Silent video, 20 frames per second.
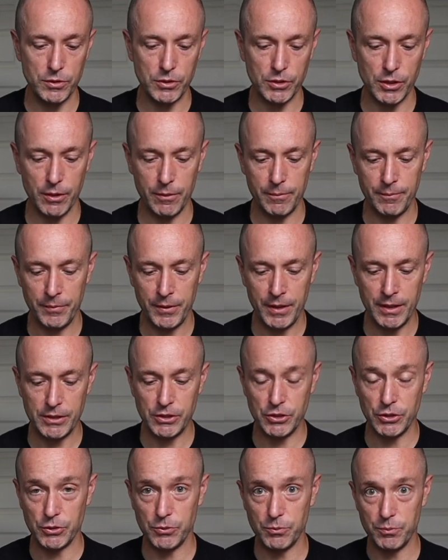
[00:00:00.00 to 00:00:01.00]
So
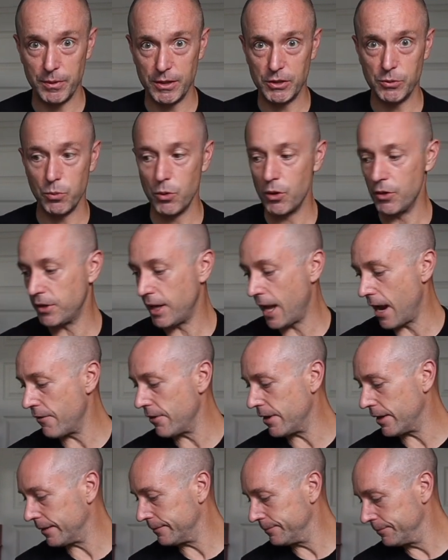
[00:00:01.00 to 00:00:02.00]
it's worth
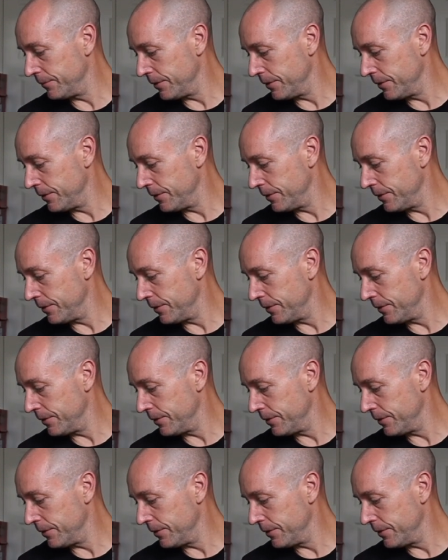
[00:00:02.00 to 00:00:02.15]
carrying.